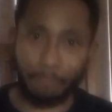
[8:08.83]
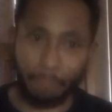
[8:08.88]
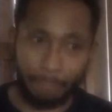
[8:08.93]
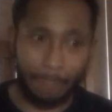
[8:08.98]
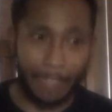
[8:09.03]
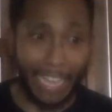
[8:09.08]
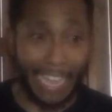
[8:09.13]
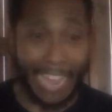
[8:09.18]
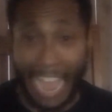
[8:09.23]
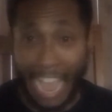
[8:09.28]

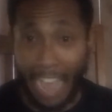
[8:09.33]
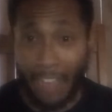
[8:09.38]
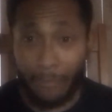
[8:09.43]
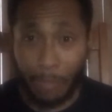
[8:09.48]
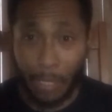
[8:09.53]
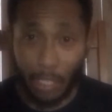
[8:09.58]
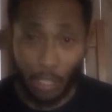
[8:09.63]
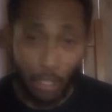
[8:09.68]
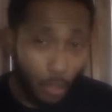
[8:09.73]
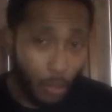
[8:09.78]
they have
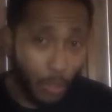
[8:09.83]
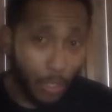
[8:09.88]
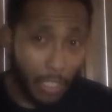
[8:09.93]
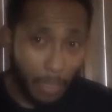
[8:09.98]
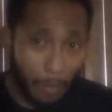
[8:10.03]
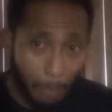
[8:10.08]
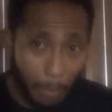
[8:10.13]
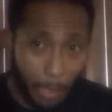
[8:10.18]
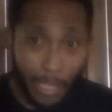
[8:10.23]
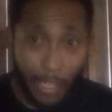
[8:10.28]
been losing,
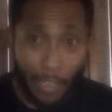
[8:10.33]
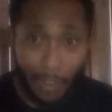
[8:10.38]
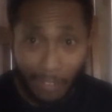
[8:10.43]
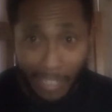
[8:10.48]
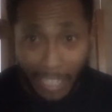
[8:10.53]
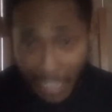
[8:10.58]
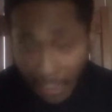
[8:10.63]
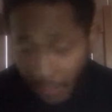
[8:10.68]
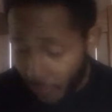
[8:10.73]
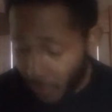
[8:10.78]
but their
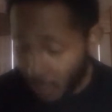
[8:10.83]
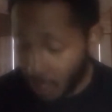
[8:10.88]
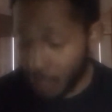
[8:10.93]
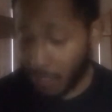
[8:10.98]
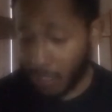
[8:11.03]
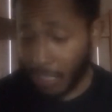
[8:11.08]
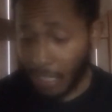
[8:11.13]
defense